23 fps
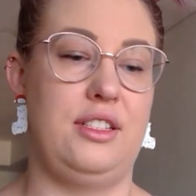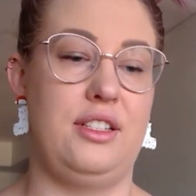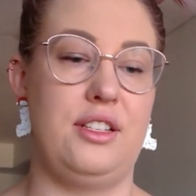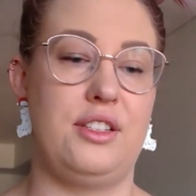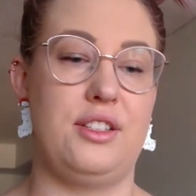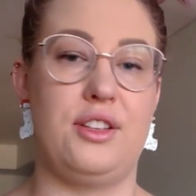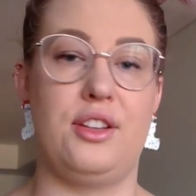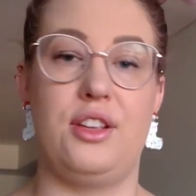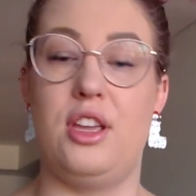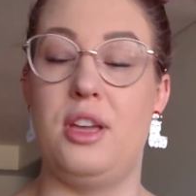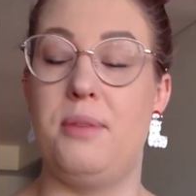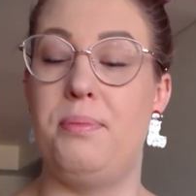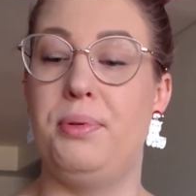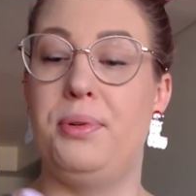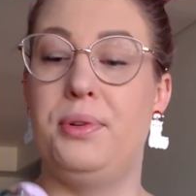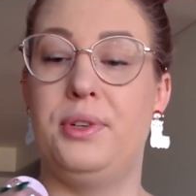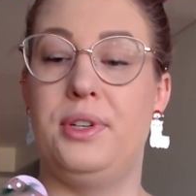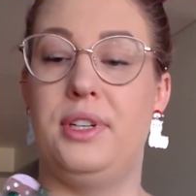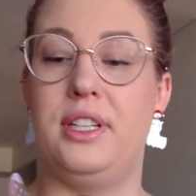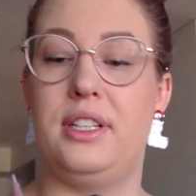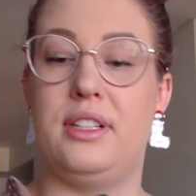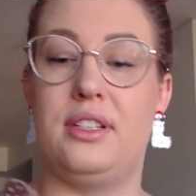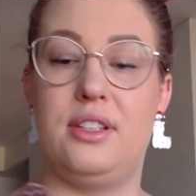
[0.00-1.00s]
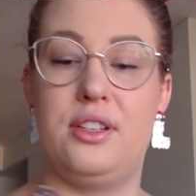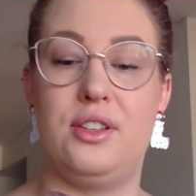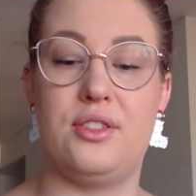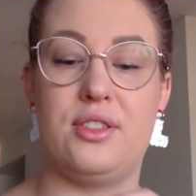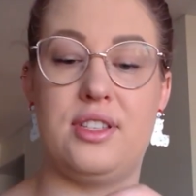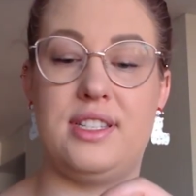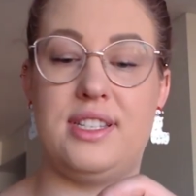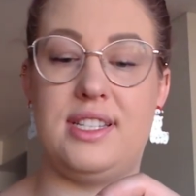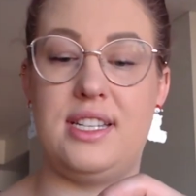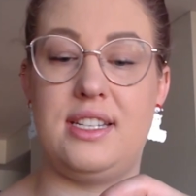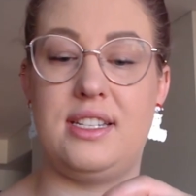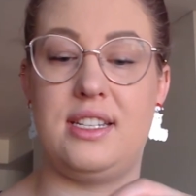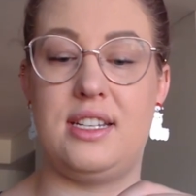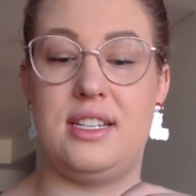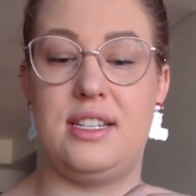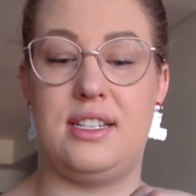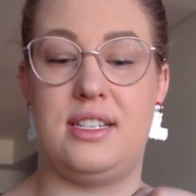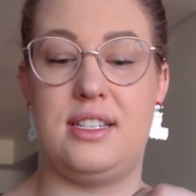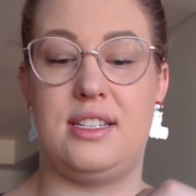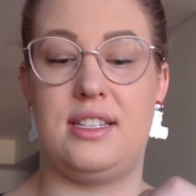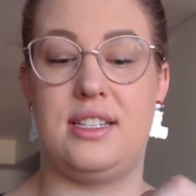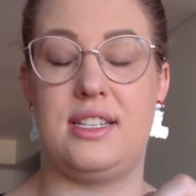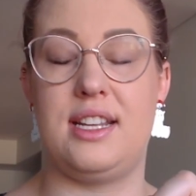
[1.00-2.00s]
So you put your
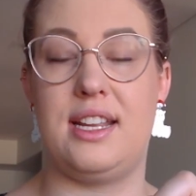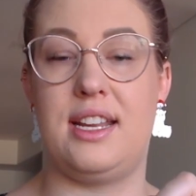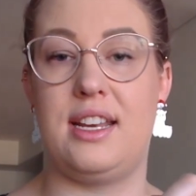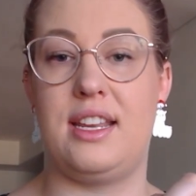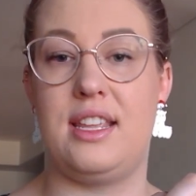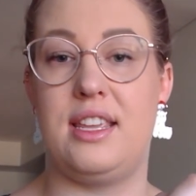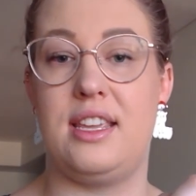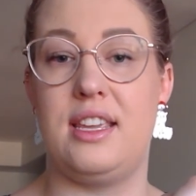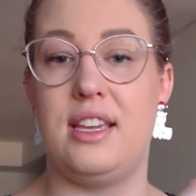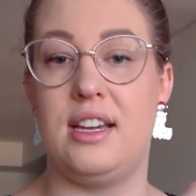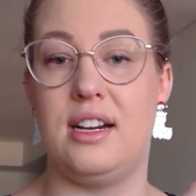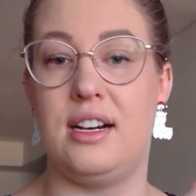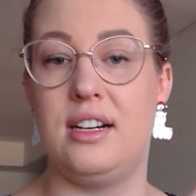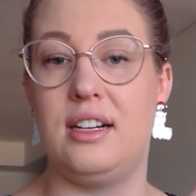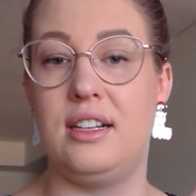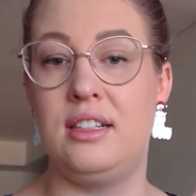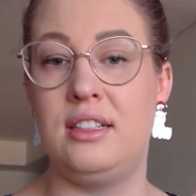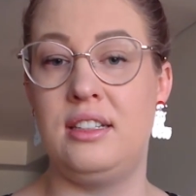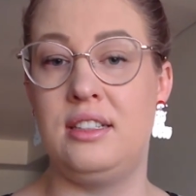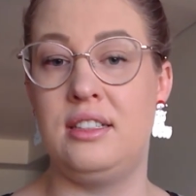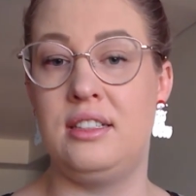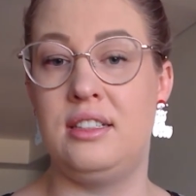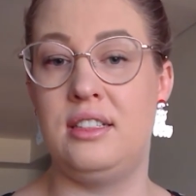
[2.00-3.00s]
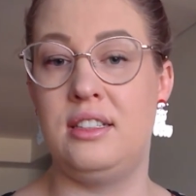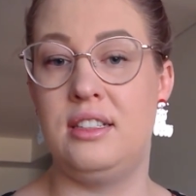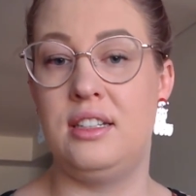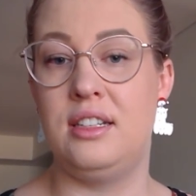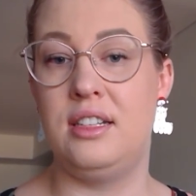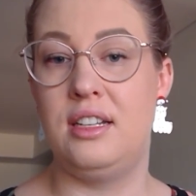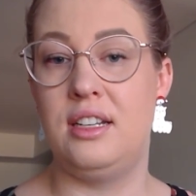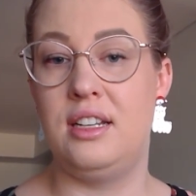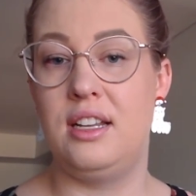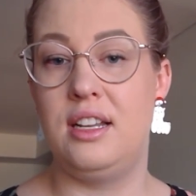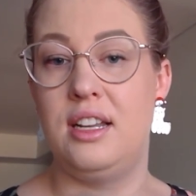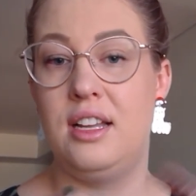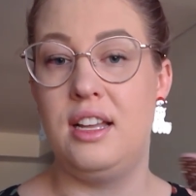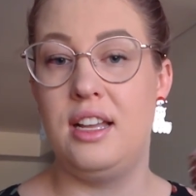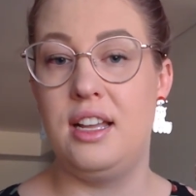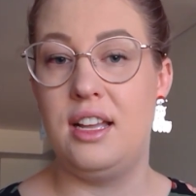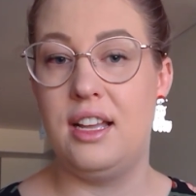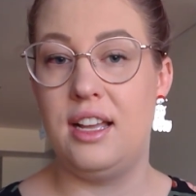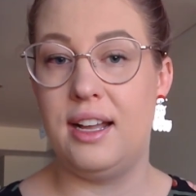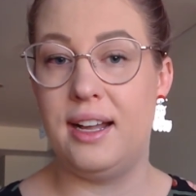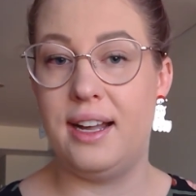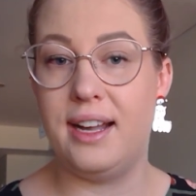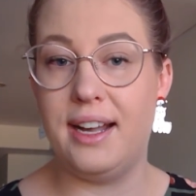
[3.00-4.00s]
scissors in here
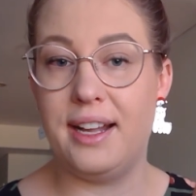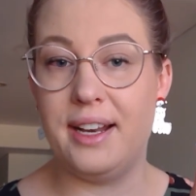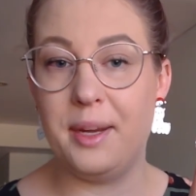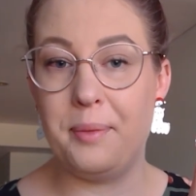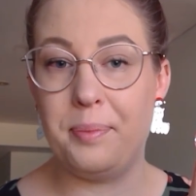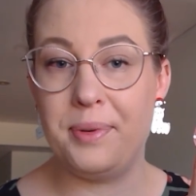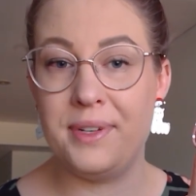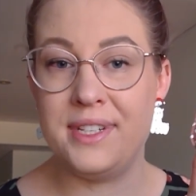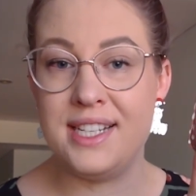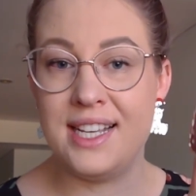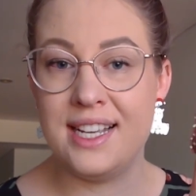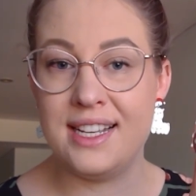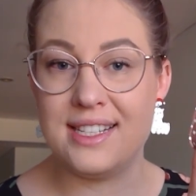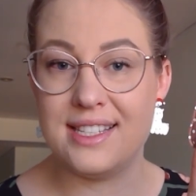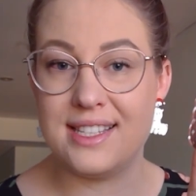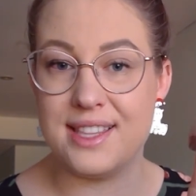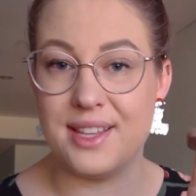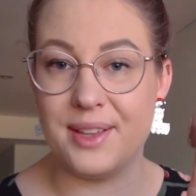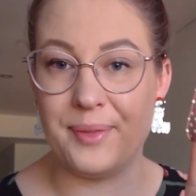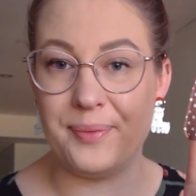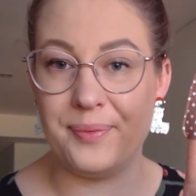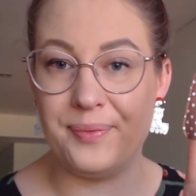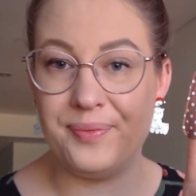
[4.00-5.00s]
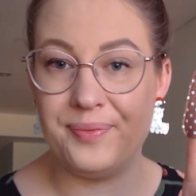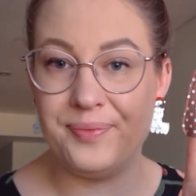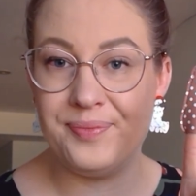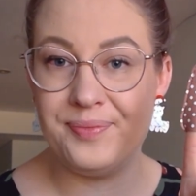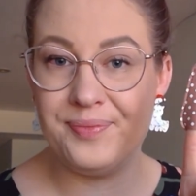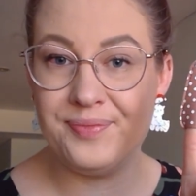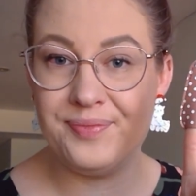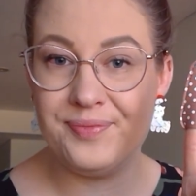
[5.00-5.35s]
and it protects them.